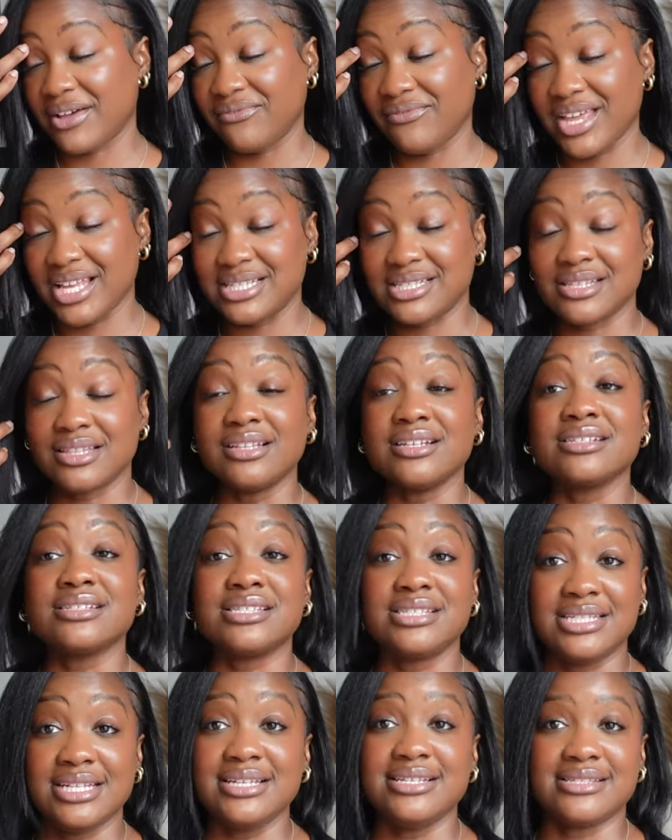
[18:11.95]
face looks
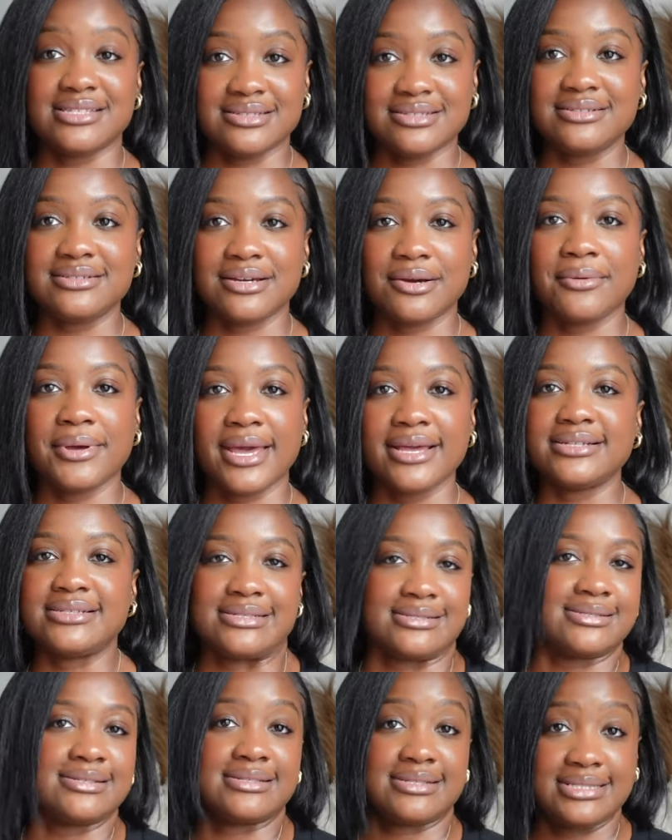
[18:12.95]
decent, okay? It
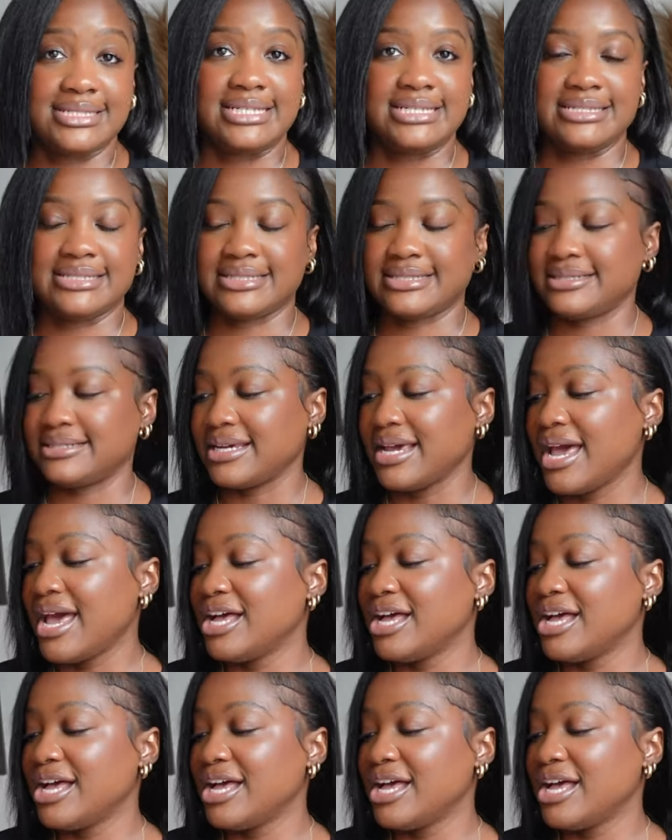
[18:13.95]
just looks decent.